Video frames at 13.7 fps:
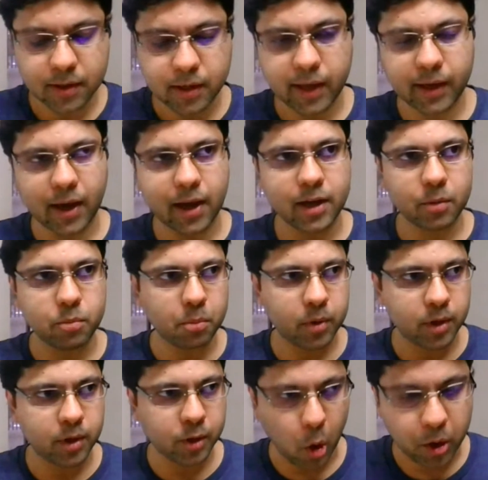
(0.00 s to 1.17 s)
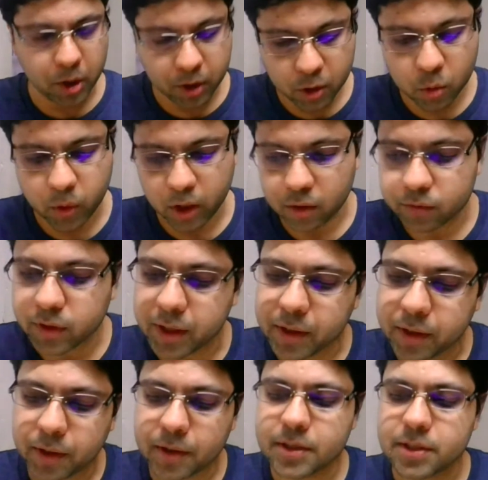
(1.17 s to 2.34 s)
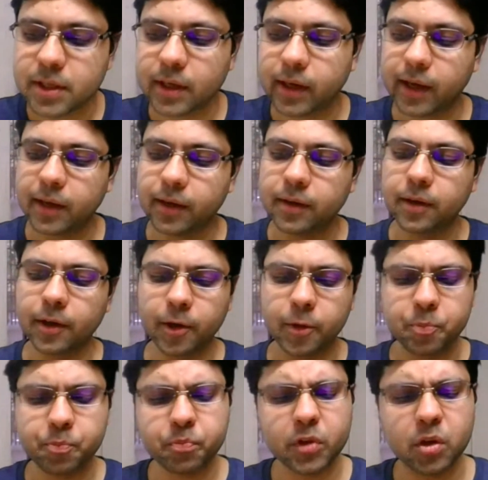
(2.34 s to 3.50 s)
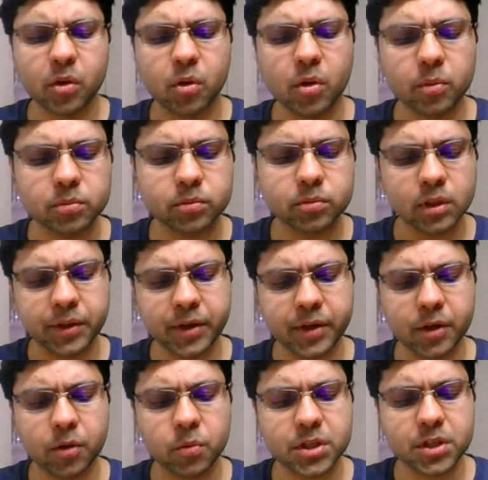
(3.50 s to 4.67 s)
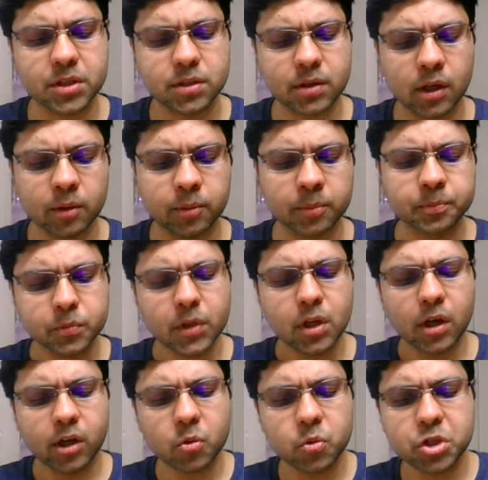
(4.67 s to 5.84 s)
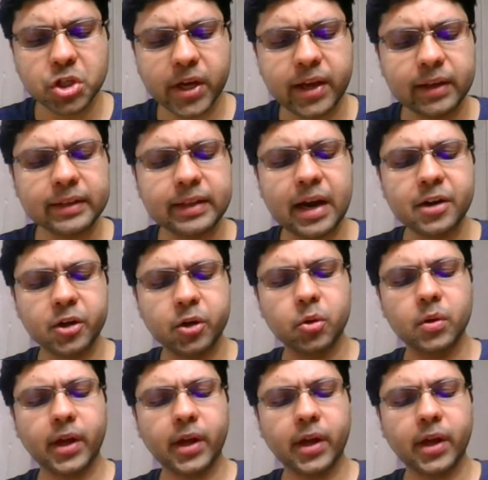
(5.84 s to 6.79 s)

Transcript: like I remember talking to one of the interns, and like the intern was sharing that